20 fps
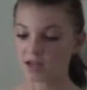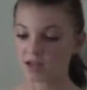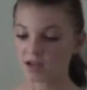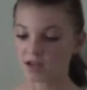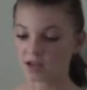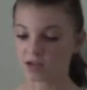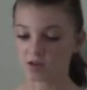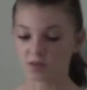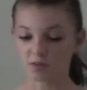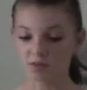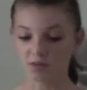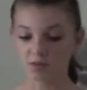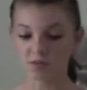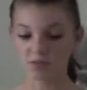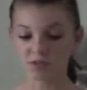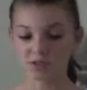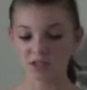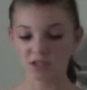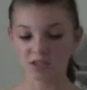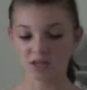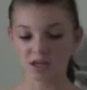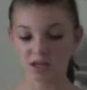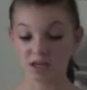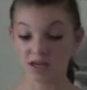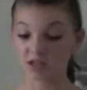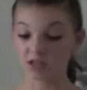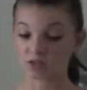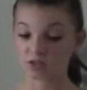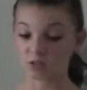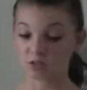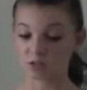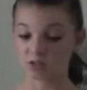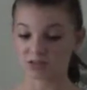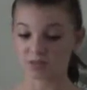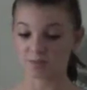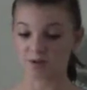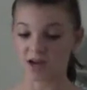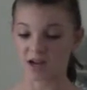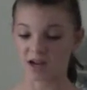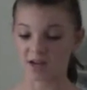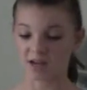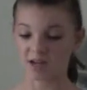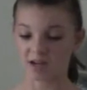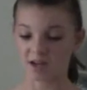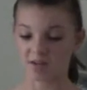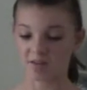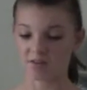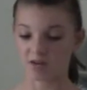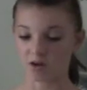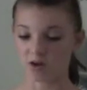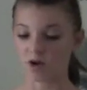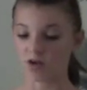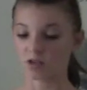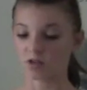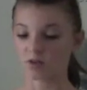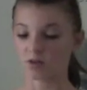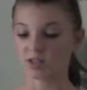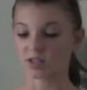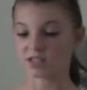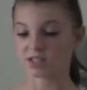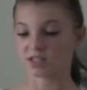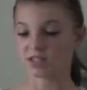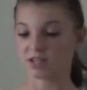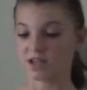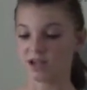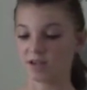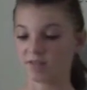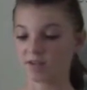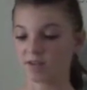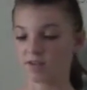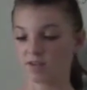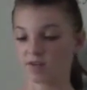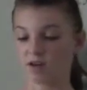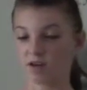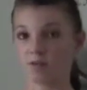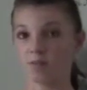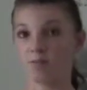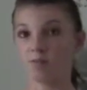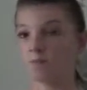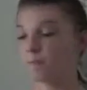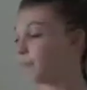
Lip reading: that uniforms in any school is a bad idea for all the reasons I have given you.